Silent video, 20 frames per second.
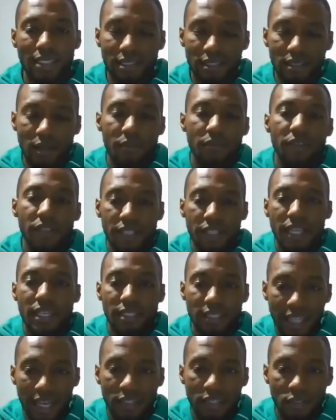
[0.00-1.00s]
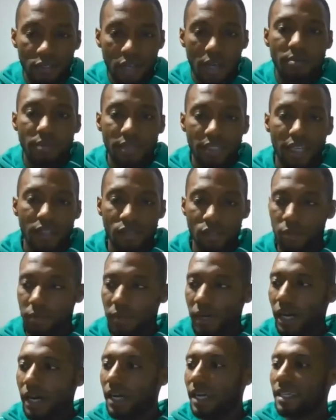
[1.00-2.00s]
That's something that's nat- comes
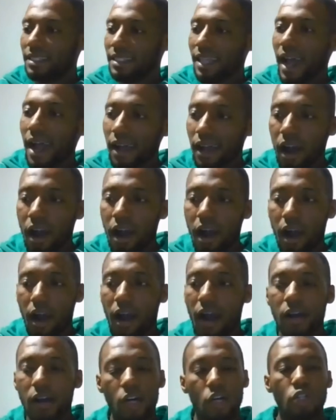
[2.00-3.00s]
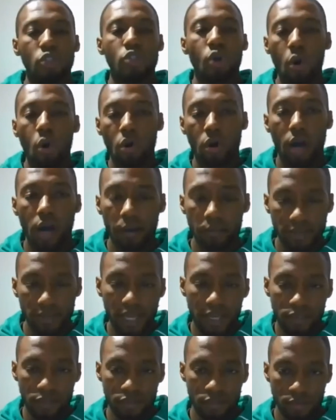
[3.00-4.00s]
natural, but that car don't come
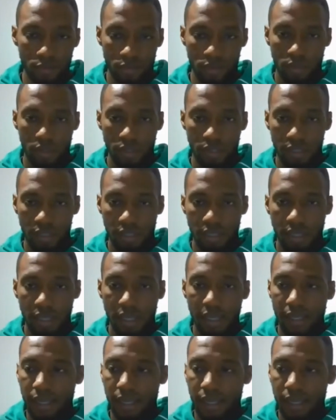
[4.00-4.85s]
natural. Yeah?